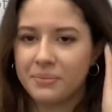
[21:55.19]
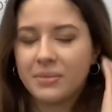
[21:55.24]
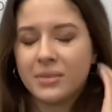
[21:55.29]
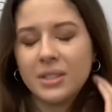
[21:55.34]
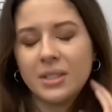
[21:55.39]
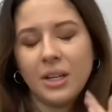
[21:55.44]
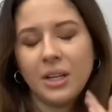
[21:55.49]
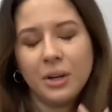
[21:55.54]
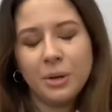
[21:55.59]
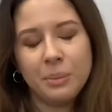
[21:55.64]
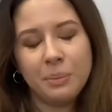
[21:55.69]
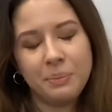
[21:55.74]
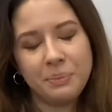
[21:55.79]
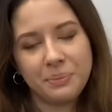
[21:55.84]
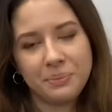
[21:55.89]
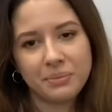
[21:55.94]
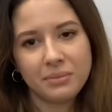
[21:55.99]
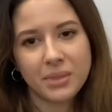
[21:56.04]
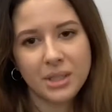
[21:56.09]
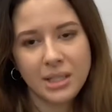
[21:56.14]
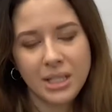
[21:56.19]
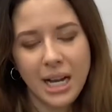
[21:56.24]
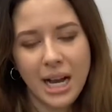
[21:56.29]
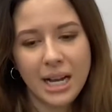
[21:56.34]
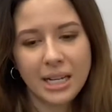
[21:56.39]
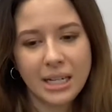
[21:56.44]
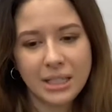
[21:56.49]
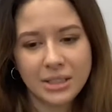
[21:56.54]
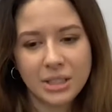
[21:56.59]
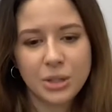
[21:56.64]
So
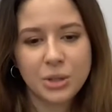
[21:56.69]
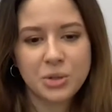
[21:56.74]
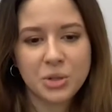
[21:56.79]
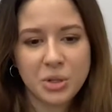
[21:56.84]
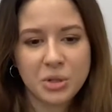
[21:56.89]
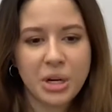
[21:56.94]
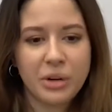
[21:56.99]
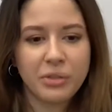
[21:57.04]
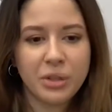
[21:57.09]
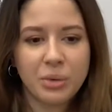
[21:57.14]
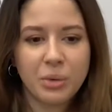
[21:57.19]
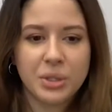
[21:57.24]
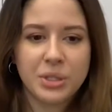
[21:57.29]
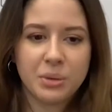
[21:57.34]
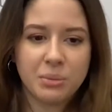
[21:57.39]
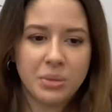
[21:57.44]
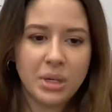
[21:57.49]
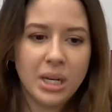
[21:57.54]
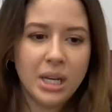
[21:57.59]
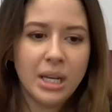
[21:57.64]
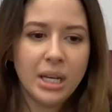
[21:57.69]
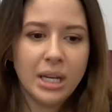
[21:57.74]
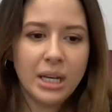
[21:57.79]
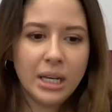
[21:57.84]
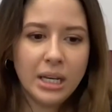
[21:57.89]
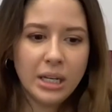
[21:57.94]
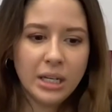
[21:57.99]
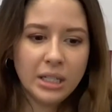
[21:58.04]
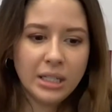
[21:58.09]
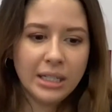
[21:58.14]
yeah, there definitely was some
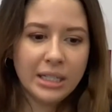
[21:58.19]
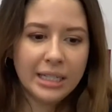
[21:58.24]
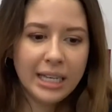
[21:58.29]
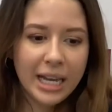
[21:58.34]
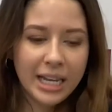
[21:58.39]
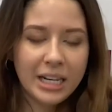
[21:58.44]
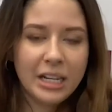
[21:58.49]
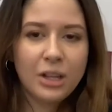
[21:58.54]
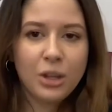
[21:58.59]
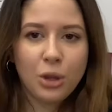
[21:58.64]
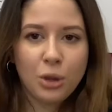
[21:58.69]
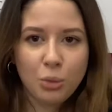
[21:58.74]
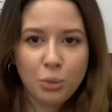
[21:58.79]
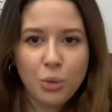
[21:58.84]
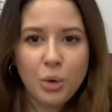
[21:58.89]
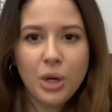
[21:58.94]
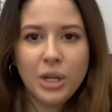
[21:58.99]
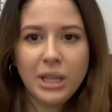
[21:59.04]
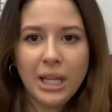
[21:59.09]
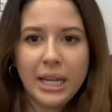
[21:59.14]
getting through it.